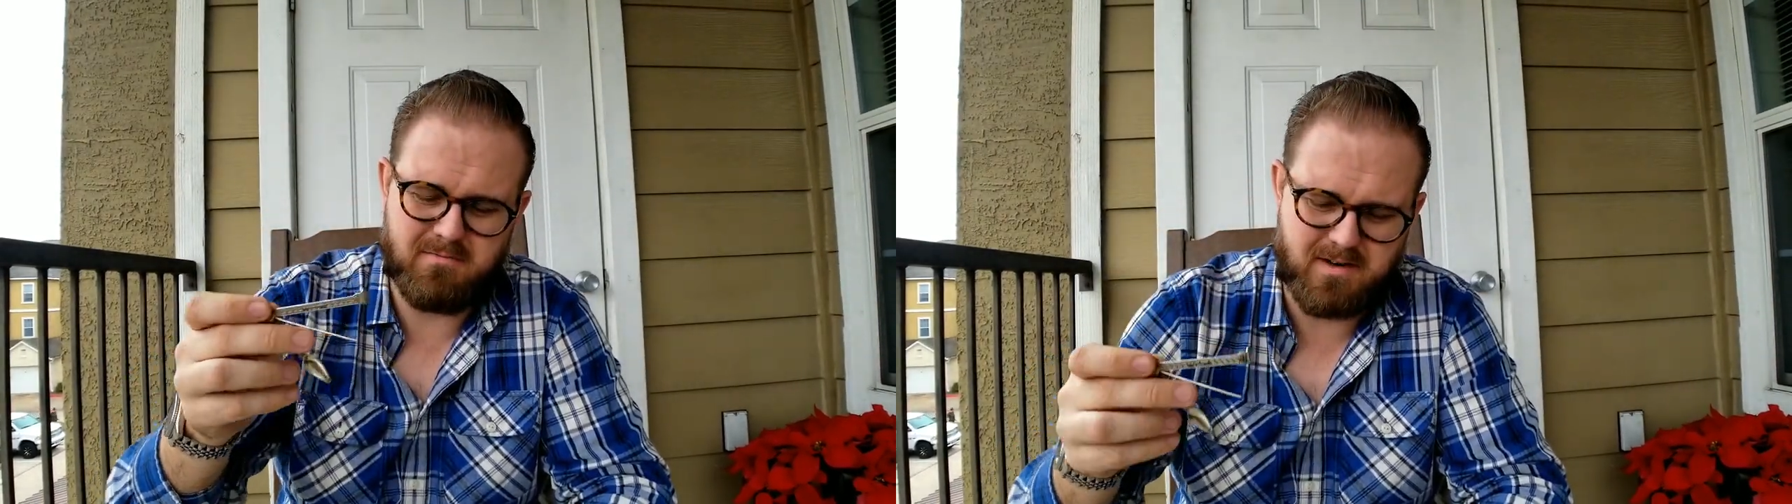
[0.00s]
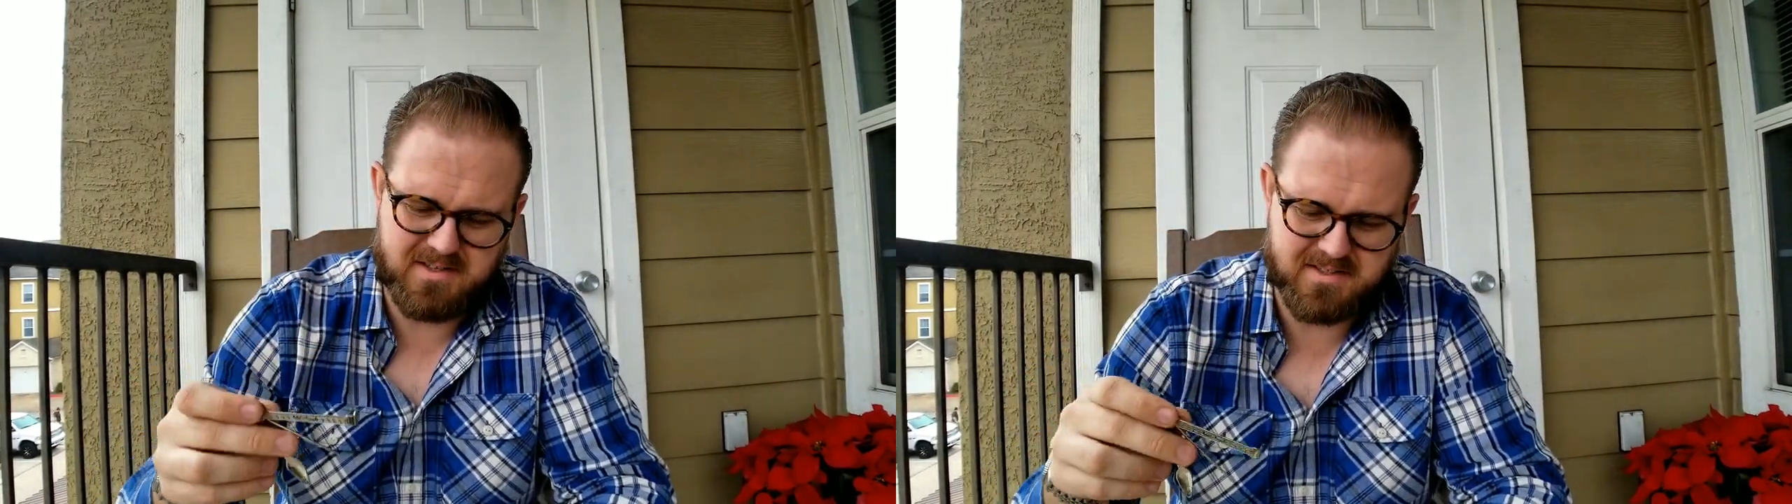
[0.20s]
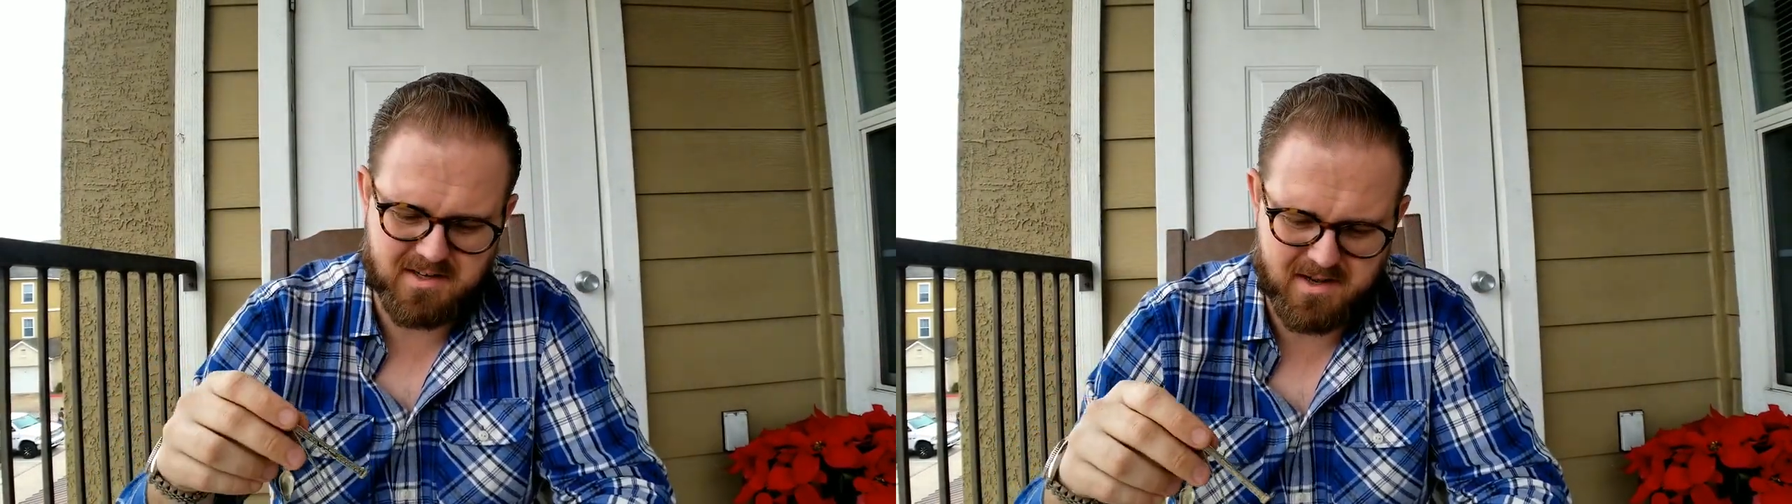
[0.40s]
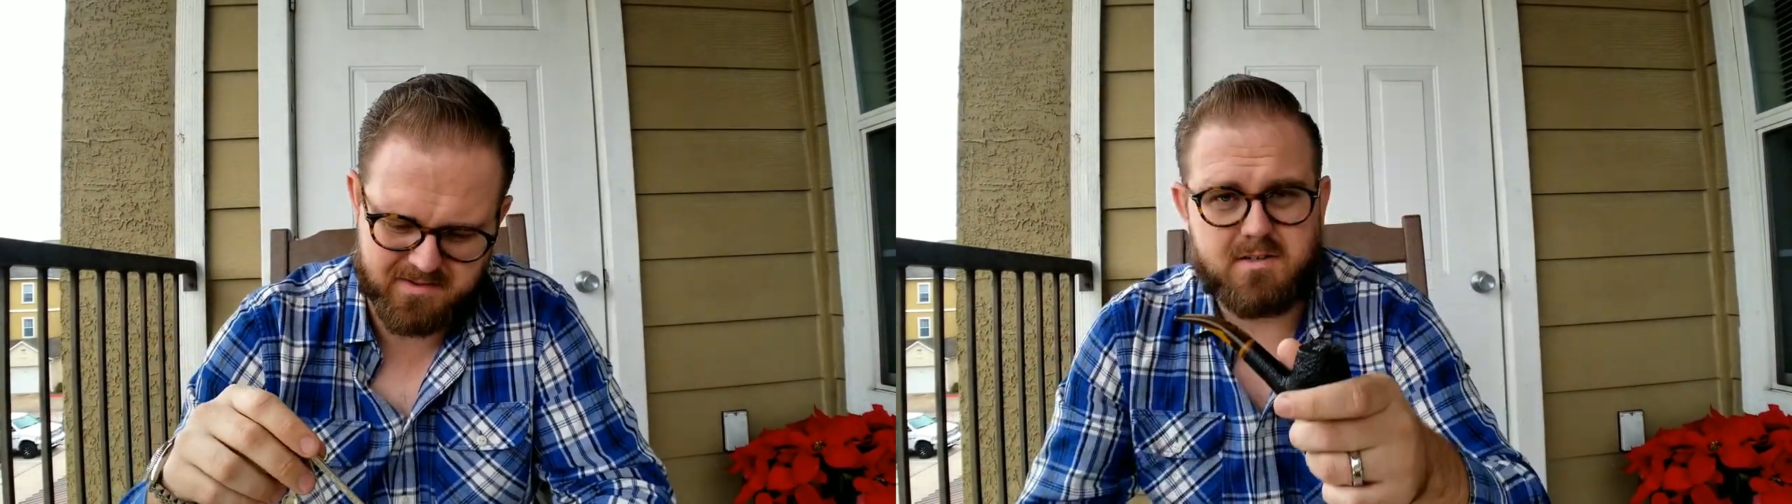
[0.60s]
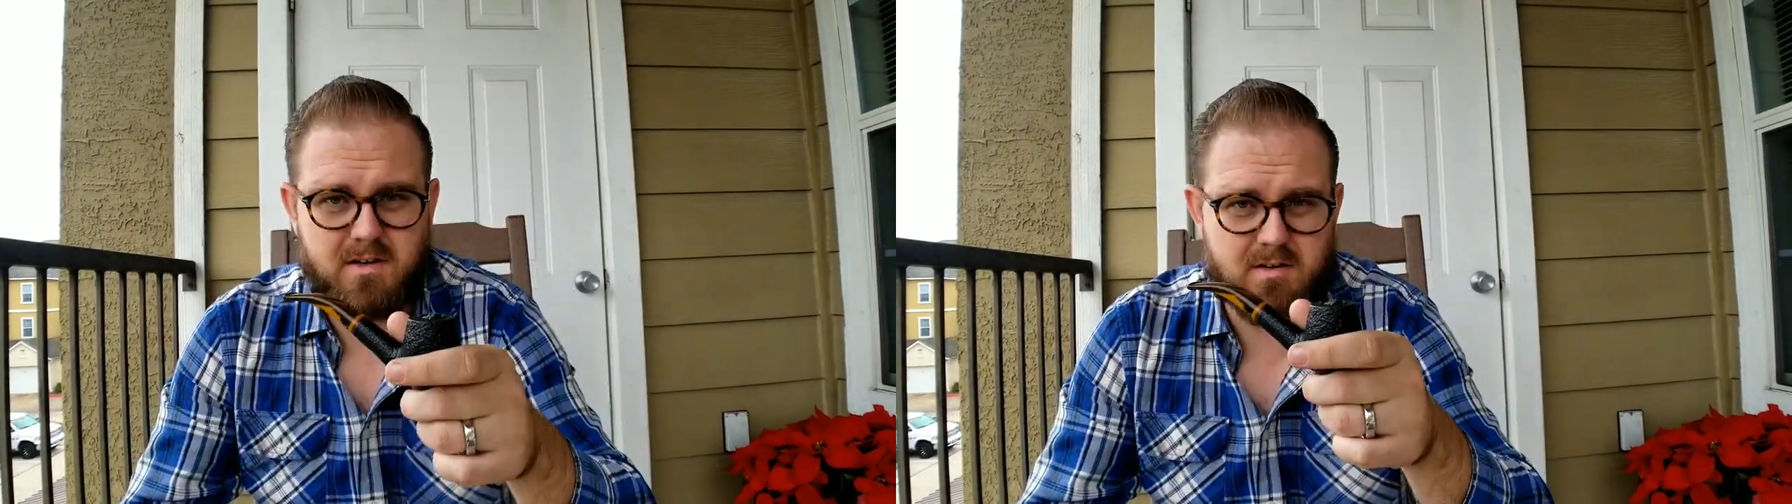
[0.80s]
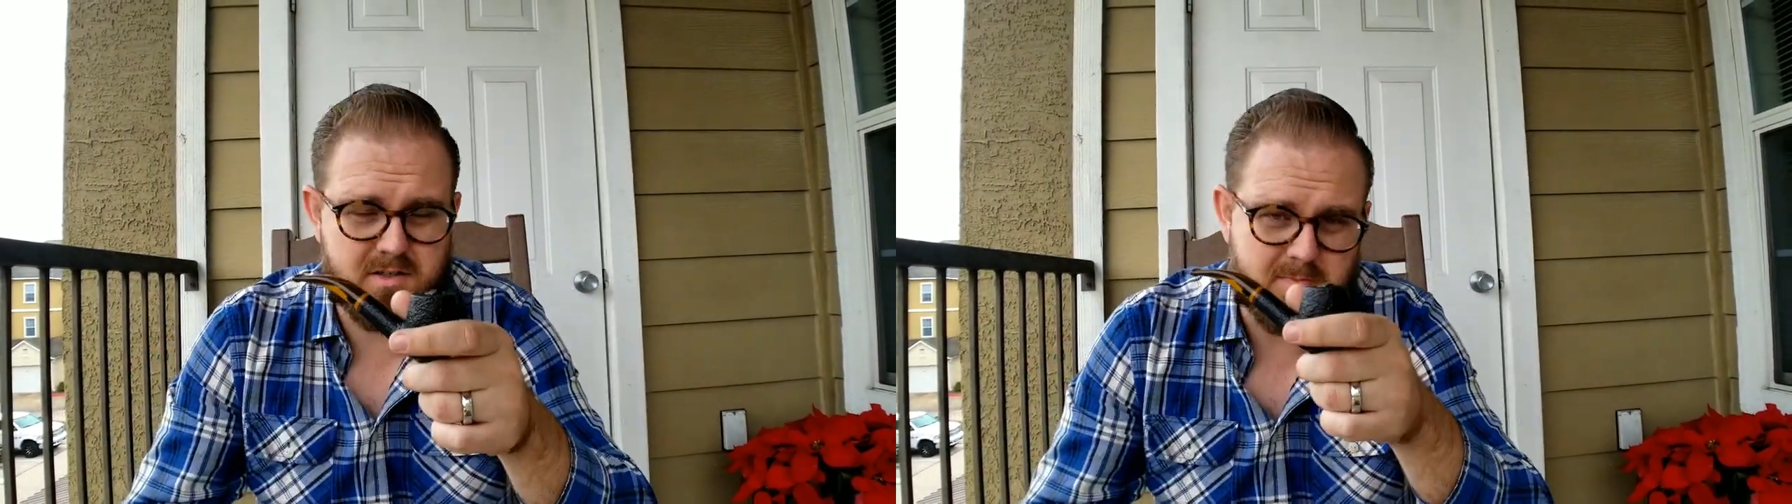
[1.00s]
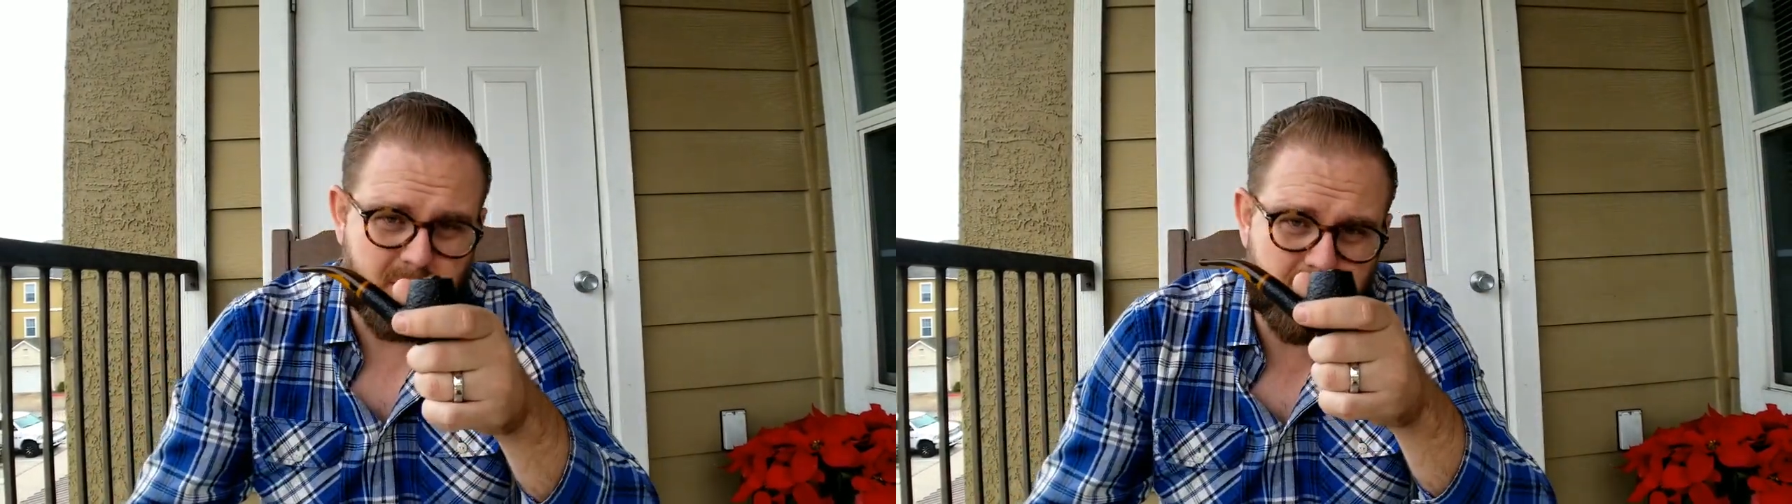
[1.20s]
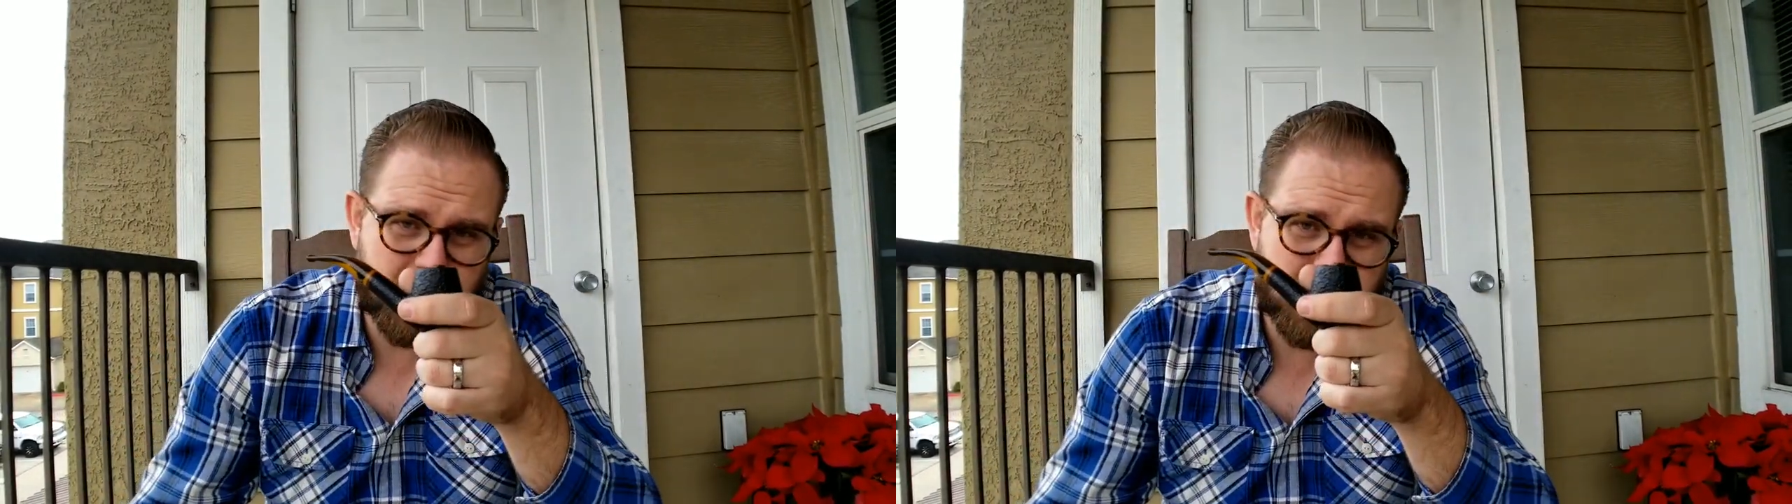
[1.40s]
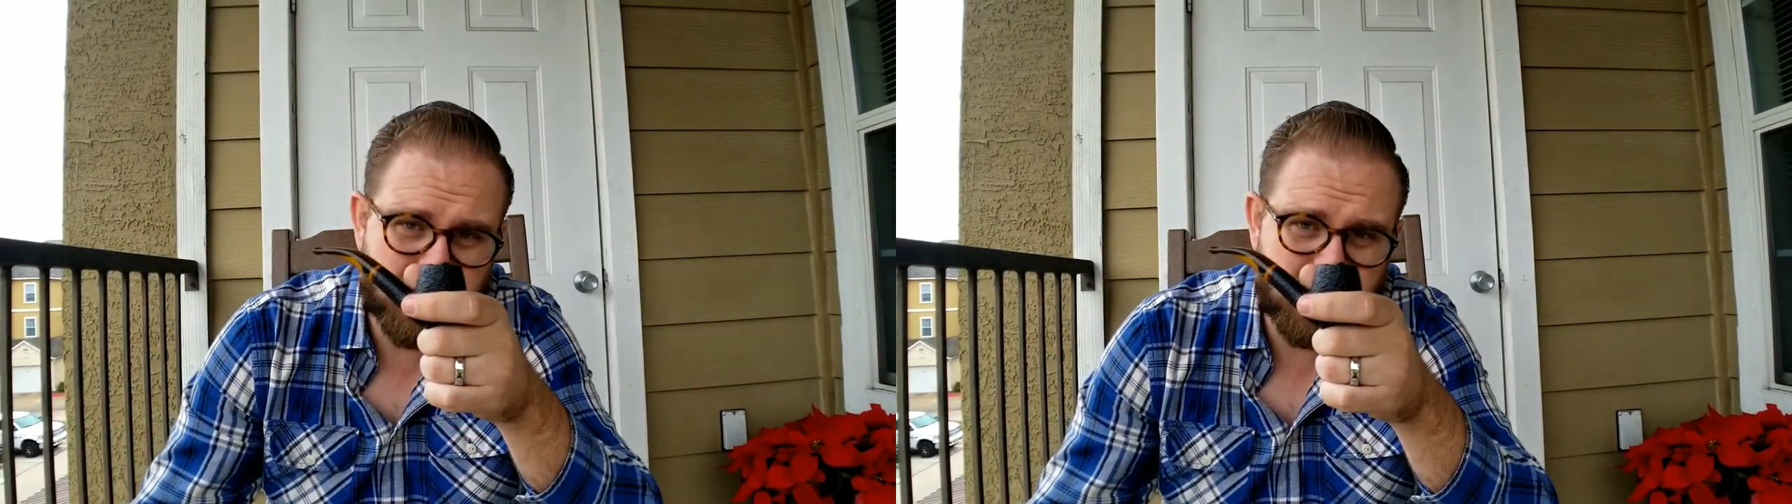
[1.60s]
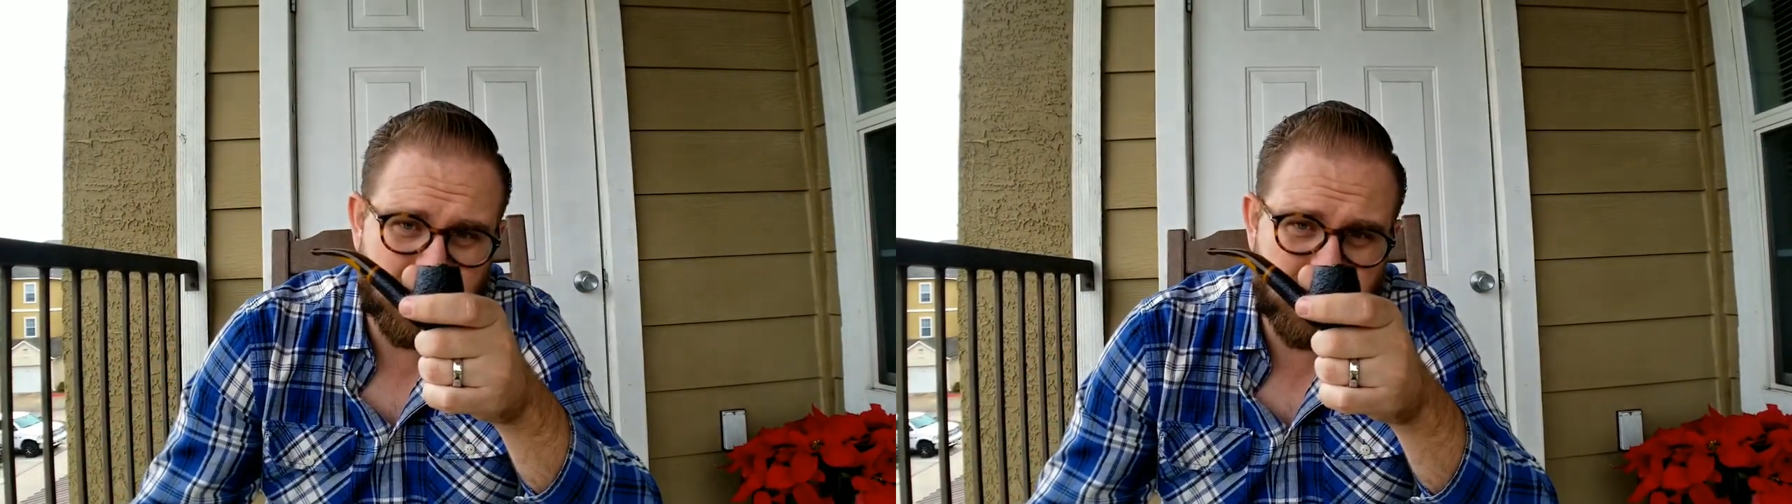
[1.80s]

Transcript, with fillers: next to nothing it's starting to smoke a